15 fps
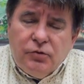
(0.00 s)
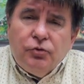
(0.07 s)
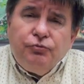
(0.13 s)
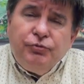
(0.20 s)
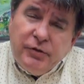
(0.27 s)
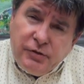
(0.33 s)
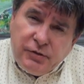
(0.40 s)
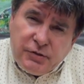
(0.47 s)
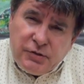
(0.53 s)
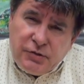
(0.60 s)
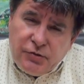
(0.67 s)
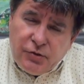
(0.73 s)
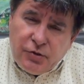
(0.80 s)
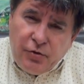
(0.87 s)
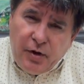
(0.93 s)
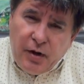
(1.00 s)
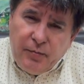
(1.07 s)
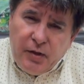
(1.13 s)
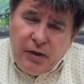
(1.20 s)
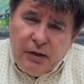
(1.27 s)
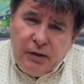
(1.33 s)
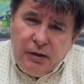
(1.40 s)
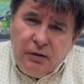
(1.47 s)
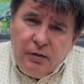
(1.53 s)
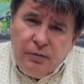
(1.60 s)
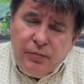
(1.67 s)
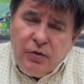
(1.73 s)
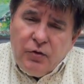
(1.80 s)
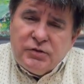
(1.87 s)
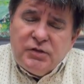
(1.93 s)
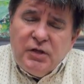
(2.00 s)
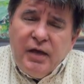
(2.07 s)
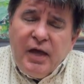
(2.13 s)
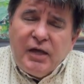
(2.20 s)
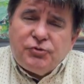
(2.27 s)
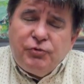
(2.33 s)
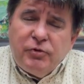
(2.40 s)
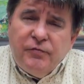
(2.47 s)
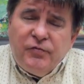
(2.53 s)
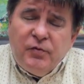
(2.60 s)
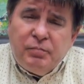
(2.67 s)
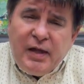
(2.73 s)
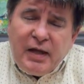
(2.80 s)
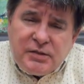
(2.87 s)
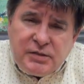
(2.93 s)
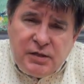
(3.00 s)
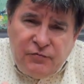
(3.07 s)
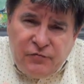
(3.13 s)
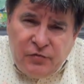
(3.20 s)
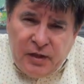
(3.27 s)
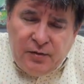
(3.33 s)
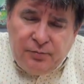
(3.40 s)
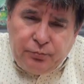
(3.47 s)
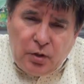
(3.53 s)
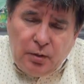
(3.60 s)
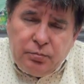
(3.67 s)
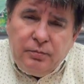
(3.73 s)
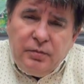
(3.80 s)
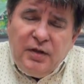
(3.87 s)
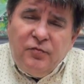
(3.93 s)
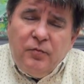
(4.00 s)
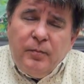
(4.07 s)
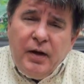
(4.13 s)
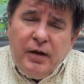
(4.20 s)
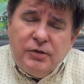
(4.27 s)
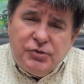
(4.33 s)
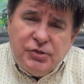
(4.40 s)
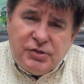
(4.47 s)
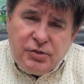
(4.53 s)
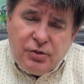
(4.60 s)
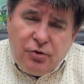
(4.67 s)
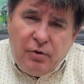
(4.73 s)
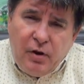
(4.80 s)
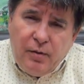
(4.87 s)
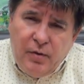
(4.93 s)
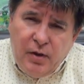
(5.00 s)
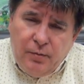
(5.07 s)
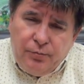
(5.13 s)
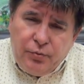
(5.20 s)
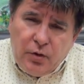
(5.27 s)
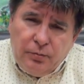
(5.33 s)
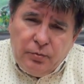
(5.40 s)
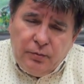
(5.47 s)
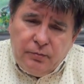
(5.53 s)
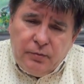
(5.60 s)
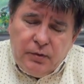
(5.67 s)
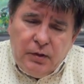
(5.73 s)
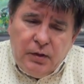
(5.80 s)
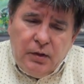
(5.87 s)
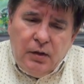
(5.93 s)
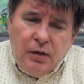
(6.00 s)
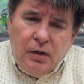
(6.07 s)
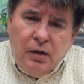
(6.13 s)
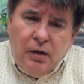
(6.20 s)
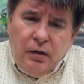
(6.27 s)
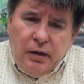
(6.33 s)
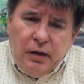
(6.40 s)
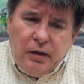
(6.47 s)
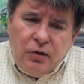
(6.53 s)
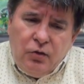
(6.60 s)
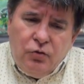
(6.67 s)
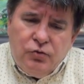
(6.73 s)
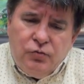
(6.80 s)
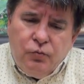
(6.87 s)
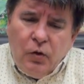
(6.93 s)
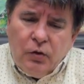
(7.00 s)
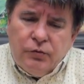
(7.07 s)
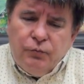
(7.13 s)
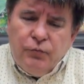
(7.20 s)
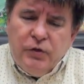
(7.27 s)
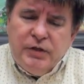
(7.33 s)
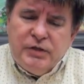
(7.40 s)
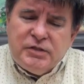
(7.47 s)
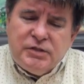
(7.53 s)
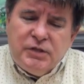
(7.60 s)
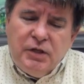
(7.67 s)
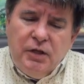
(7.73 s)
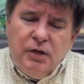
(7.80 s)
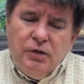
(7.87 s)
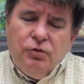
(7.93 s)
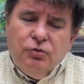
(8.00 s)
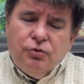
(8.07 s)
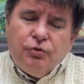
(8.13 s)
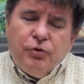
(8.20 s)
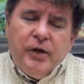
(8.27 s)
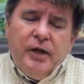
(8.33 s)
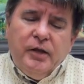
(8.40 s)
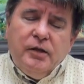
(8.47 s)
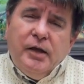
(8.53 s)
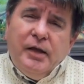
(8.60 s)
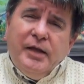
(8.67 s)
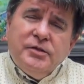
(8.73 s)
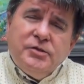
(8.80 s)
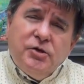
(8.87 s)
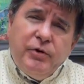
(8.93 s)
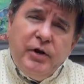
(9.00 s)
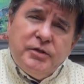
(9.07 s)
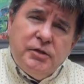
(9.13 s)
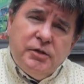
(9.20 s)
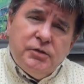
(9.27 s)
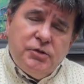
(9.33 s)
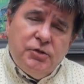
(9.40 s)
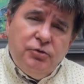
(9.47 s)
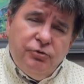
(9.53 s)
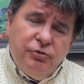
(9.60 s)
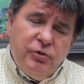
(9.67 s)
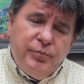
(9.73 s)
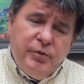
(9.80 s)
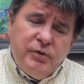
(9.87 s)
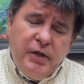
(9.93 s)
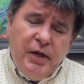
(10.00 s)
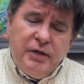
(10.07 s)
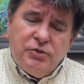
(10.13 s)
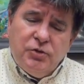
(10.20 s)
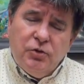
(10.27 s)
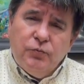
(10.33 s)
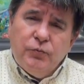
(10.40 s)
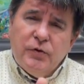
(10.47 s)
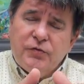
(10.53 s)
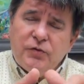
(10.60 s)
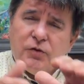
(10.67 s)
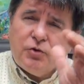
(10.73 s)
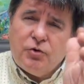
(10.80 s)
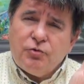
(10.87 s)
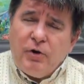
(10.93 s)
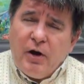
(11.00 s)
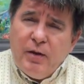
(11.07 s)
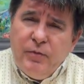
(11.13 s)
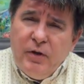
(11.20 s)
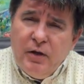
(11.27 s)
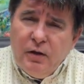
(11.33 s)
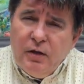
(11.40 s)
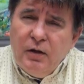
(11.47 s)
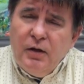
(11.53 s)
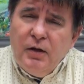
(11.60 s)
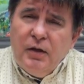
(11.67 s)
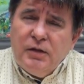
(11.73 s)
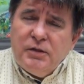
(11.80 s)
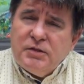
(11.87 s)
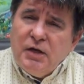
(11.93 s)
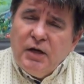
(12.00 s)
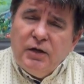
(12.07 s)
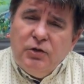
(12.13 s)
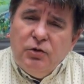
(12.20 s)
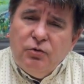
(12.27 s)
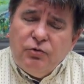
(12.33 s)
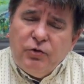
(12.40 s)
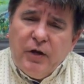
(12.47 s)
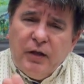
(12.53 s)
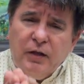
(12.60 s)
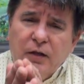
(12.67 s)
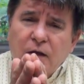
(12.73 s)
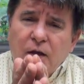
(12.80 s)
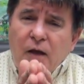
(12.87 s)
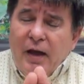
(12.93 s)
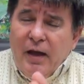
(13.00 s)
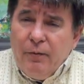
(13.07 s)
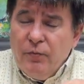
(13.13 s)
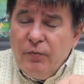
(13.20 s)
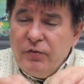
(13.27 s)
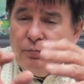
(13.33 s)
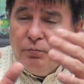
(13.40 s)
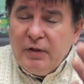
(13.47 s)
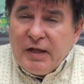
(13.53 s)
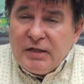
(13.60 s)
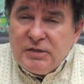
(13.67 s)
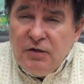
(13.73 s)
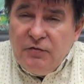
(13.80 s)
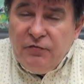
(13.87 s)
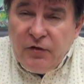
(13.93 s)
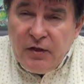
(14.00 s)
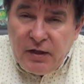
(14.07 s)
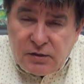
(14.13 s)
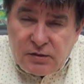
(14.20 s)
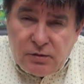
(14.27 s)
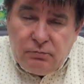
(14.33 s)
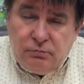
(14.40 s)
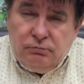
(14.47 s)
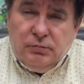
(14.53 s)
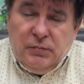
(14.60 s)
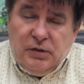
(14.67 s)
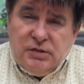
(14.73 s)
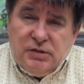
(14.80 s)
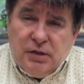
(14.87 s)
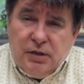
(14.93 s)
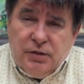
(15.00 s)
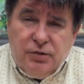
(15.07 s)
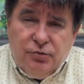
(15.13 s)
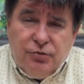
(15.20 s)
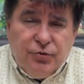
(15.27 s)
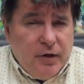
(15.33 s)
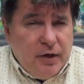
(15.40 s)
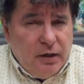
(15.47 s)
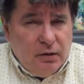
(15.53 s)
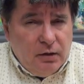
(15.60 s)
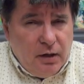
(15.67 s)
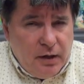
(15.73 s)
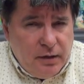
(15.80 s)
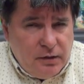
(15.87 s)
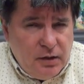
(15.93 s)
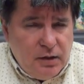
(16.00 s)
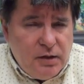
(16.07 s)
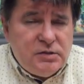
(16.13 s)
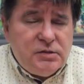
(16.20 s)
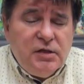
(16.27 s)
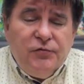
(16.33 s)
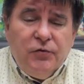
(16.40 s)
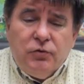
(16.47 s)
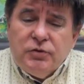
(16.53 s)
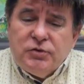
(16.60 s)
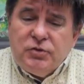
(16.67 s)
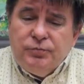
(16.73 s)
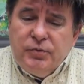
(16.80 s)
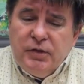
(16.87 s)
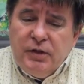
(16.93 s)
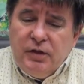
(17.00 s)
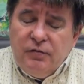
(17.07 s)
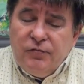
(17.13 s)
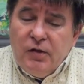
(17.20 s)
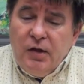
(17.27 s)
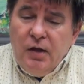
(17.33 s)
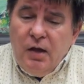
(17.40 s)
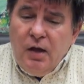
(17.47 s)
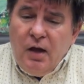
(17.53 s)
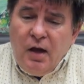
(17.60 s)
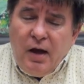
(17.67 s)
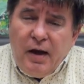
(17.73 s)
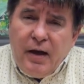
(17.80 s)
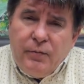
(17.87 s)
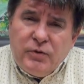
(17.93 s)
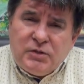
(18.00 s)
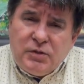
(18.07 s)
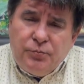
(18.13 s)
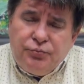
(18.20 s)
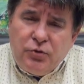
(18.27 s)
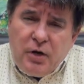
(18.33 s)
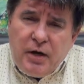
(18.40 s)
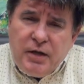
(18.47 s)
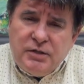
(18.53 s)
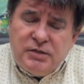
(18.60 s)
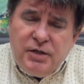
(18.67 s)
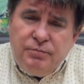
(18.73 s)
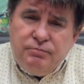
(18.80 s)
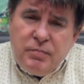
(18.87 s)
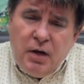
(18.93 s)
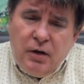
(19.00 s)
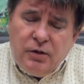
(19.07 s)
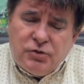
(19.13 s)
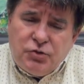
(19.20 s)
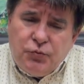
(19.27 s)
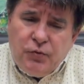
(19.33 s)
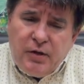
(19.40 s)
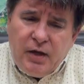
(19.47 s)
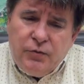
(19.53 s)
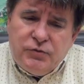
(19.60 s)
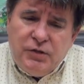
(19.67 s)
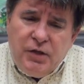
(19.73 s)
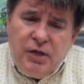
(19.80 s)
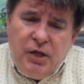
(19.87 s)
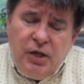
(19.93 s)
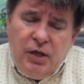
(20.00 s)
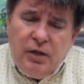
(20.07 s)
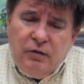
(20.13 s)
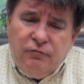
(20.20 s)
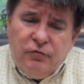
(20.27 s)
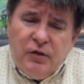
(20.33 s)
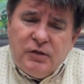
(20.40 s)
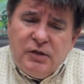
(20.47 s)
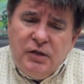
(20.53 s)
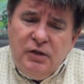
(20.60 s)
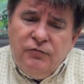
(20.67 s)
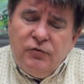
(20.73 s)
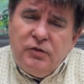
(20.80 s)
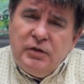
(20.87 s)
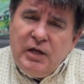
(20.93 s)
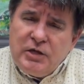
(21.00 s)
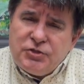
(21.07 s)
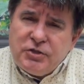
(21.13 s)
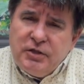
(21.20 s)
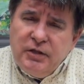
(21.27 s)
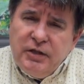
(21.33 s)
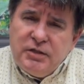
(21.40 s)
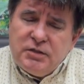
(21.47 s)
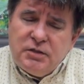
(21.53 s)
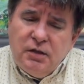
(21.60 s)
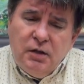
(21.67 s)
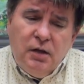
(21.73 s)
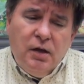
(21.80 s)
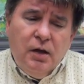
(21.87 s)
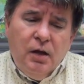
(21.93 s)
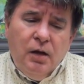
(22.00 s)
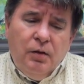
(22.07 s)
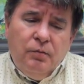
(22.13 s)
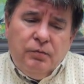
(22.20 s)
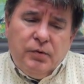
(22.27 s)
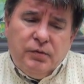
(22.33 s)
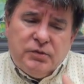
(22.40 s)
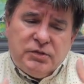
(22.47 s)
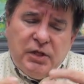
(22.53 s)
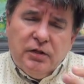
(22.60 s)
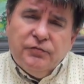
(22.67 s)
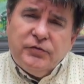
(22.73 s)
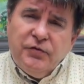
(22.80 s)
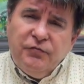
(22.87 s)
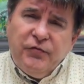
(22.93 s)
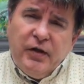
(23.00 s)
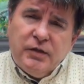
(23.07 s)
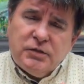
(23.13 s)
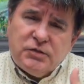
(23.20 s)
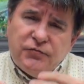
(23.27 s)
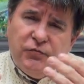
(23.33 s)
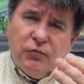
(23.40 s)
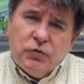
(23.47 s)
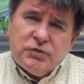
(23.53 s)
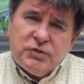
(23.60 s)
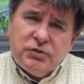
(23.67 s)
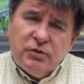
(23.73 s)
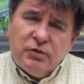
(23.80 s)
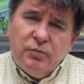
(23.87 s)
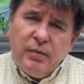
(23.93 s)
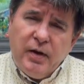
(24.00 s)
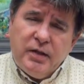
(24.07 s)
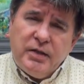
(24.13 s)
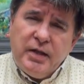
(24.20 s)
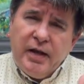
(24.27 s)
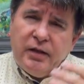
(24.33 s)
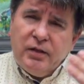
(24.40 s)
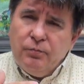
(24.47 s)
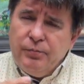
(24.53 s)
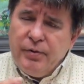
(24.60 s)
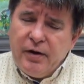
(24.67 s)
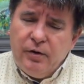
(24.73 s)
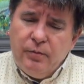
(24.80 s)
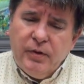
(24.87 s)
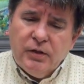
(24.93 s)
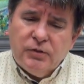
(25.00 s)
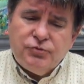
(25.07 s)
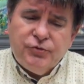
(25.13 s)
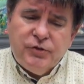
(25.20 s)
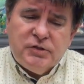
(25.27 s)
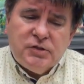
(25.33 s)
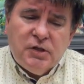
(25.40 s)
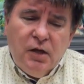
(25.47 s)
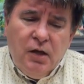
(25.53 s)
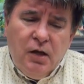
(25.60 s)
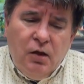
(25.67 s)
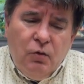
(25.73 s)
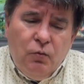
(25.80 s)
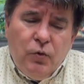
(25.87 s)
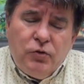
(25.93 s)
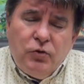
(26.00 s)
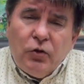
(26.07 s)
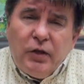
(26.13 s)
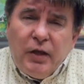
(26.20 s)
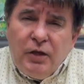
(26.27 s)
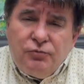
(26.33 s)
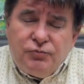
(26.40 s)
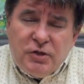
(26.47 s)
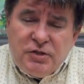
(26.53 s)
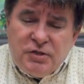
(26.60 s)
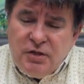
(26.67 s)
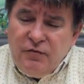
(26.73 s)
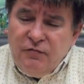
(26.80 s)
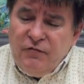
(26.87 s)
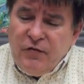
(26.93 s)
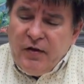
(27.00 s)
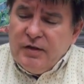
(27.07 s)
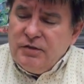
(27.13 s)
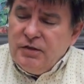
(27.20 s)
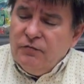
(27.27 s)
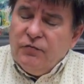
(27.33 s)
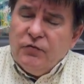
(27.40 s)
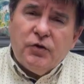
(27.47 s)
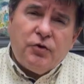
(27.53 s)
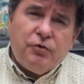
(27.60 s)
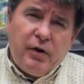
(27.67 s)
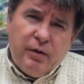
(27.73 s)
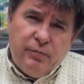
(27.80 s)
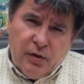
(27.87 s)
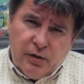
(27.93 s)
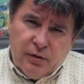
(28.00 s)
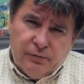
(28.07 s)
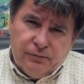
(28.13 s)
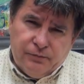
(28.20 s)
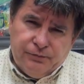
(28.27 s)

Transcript: good riddance to the Crimea because it gets rid of the Black Sea Fleet problem, never mind just the Crimean problem. Uh, could one really see Ukraine integrating into Europe and NATO with Crimea inside Ukraine and with the Black Sea Fleet inside Ukraine? I think it's difficult to believe. I was surprised in March when I was in Kiev that even nationalist self-defense forces on the Maidan and paramilitaries were not interested in fighting for the Crimea.